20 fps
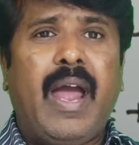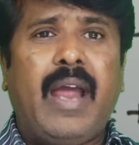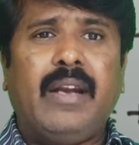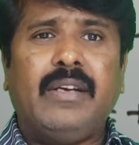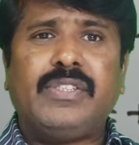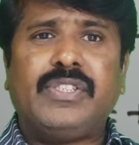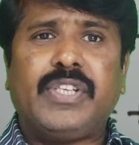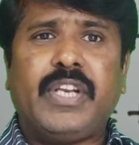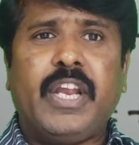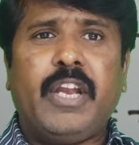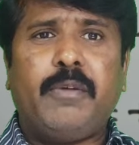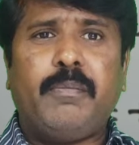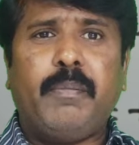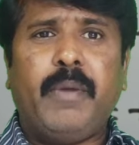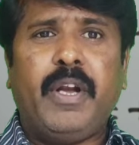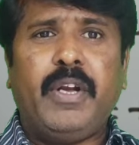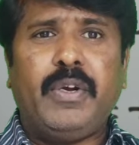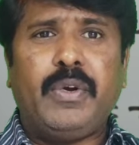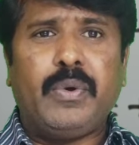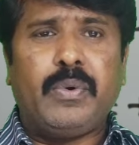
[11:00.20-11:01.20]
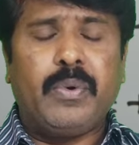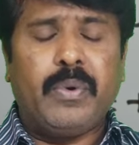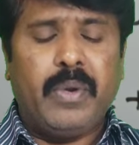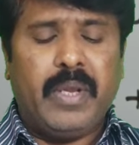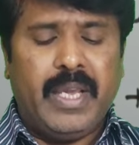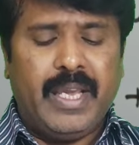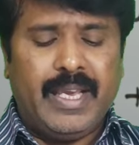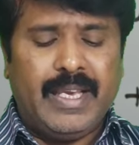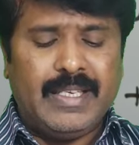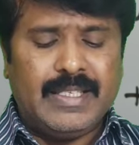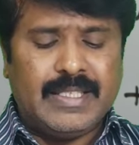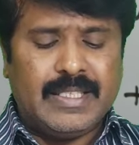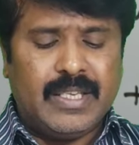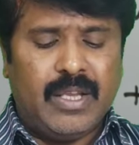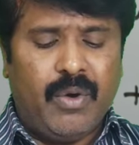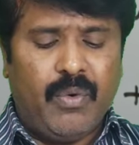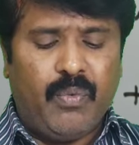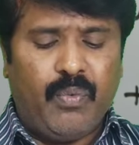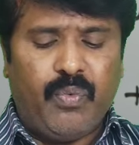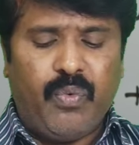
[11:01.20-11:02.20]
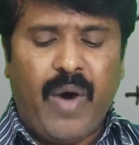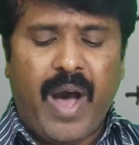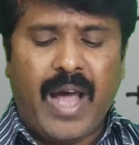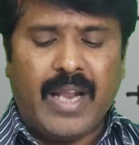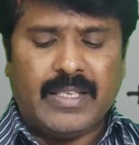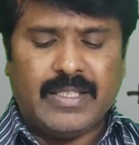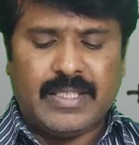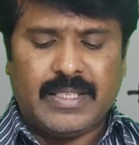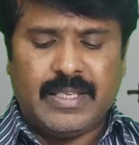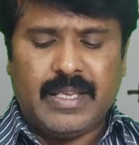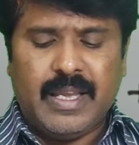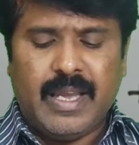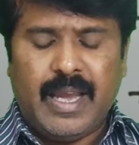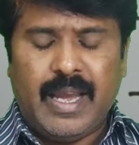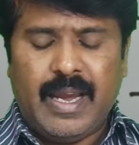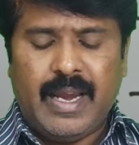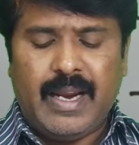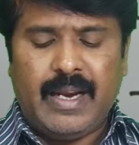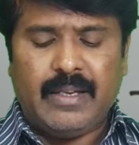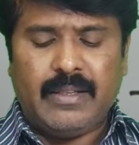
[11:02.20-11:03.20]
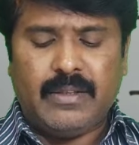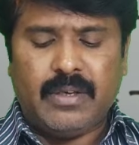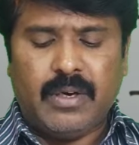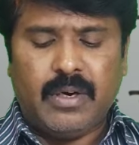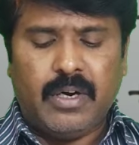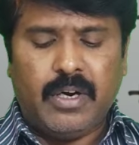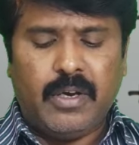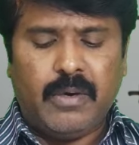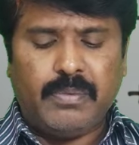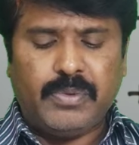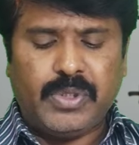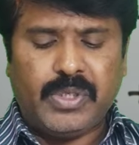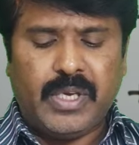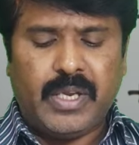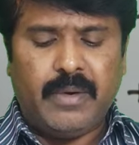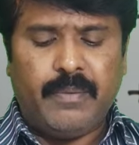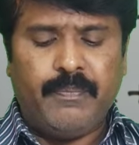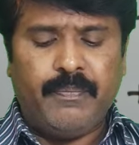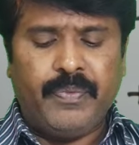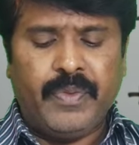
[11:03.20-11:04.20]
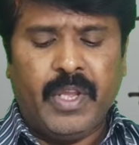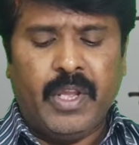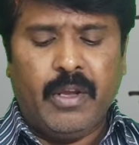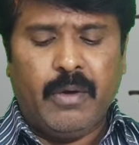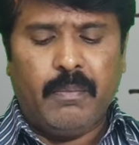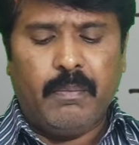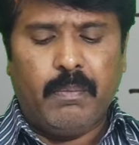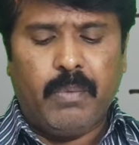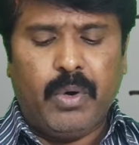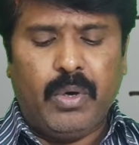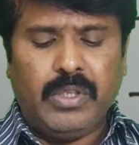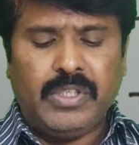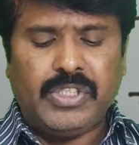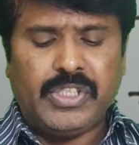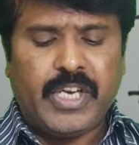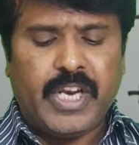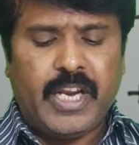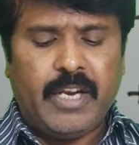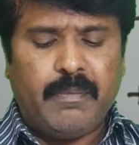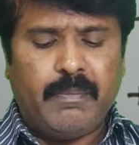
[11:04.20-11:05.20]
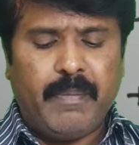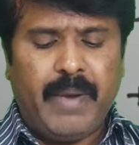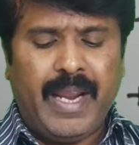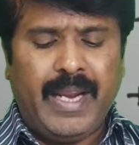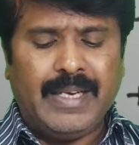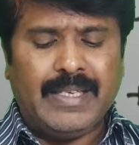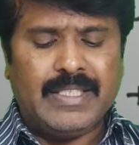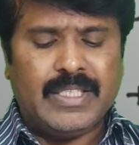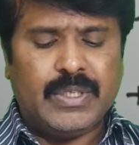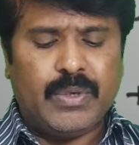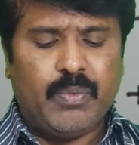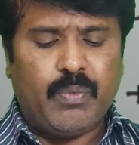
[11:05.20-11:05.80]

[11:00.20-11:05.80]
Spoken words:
and statement 2 is false. And third option, both statements